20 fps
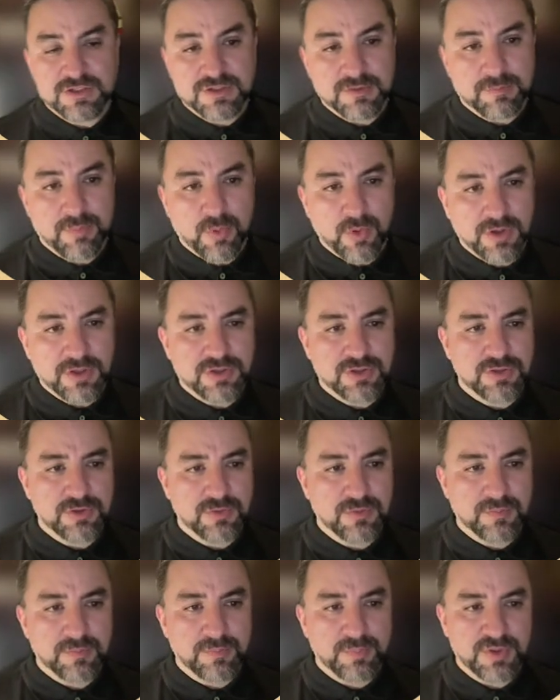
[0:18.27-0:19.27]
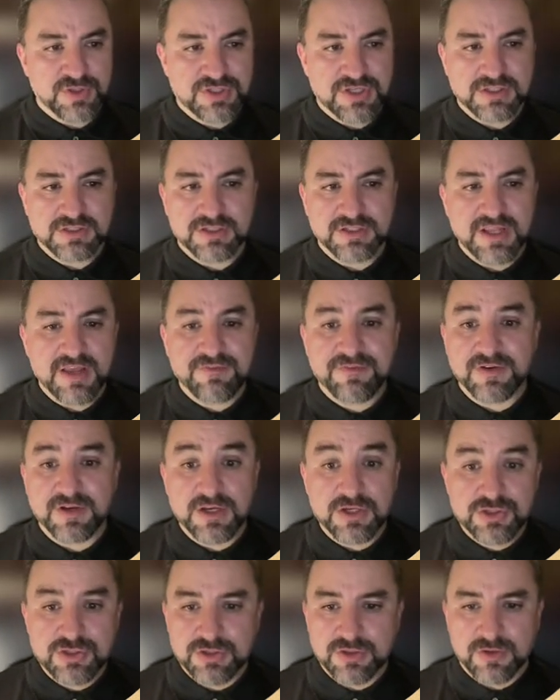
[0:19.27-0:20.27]
it's important to present a
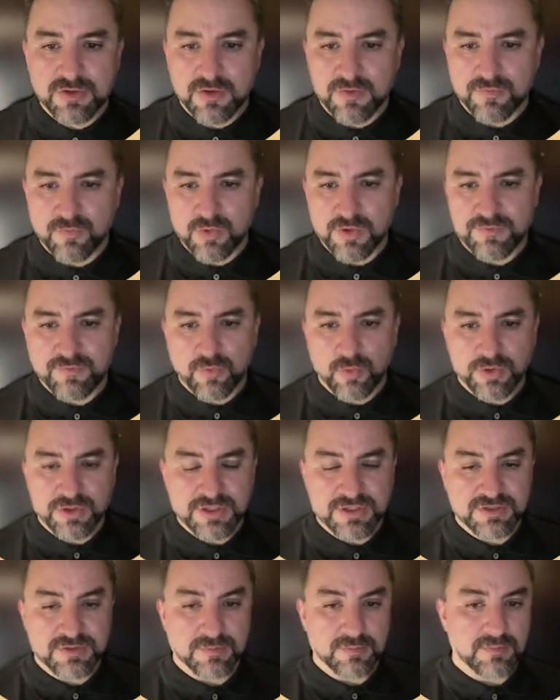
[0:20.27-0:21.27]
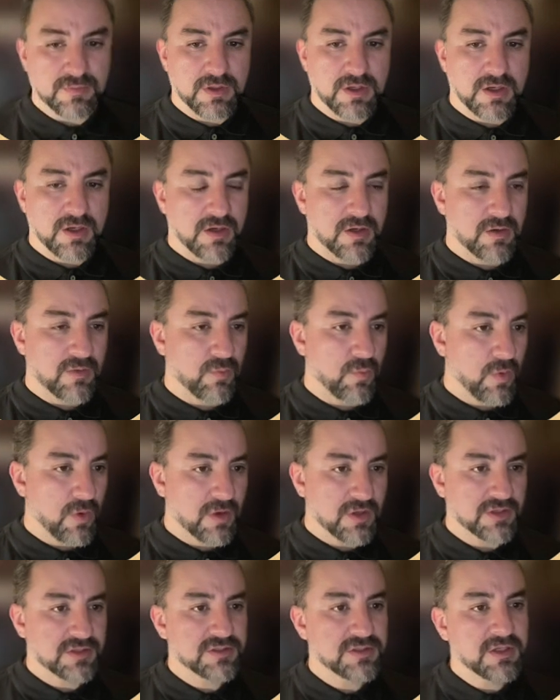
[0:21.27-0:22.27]
definition of what Fordism
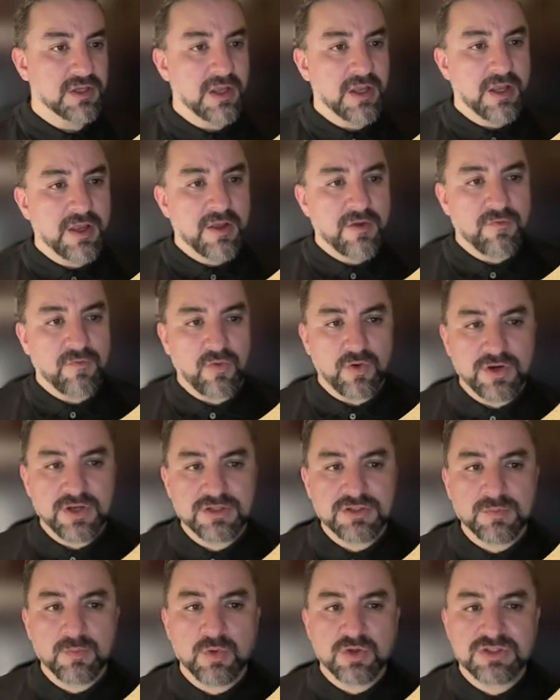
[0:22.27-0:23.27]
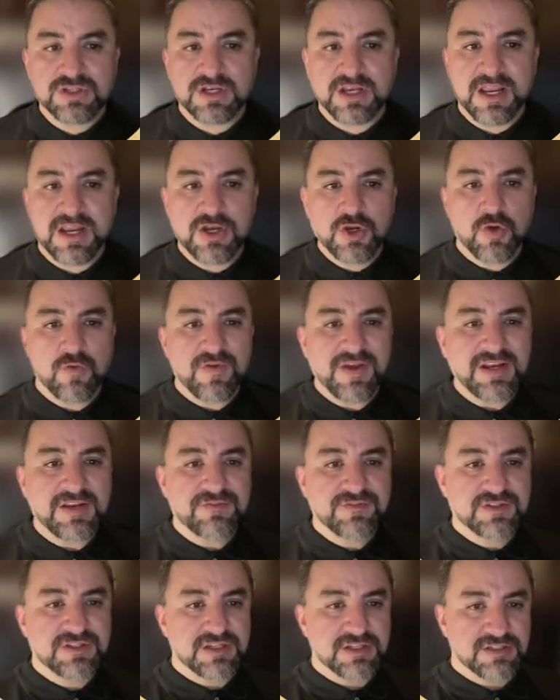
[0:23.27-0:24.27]
was. Fordism was an
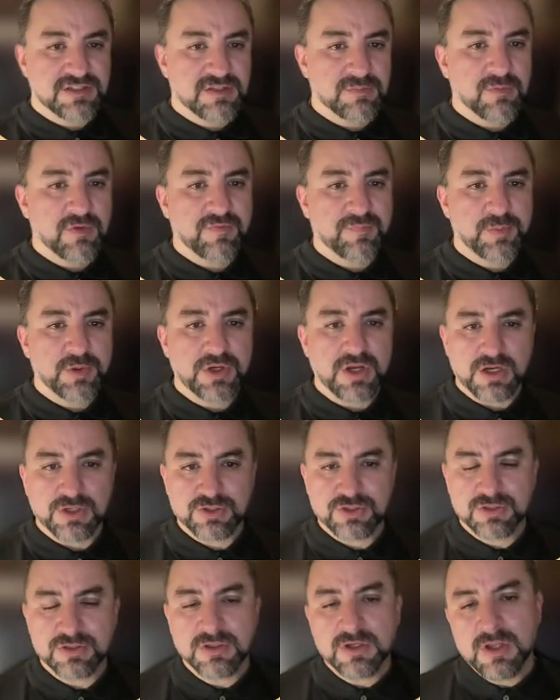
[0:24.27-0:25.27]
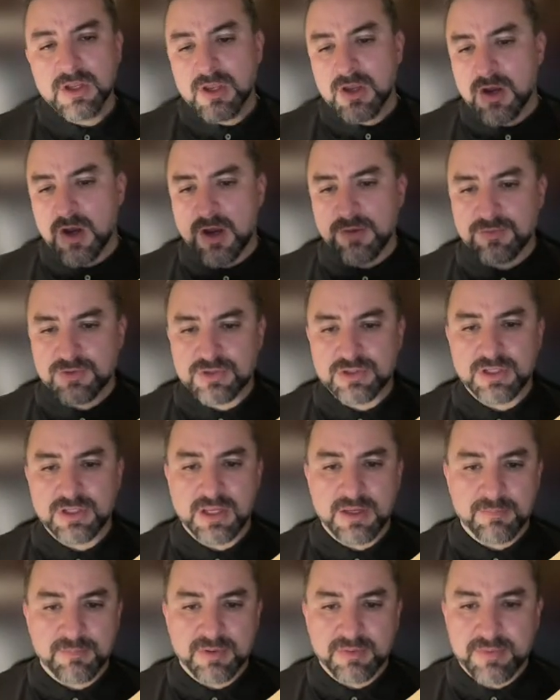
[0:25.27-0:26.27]
innovative system of production,
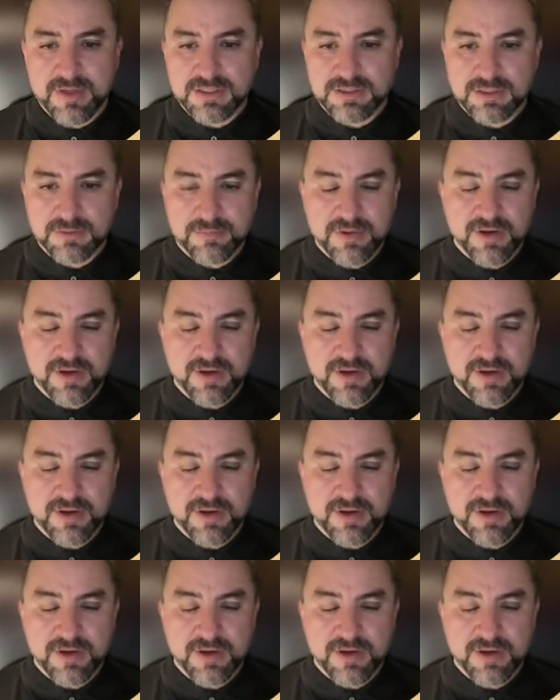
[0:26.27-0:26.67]
obviously implemented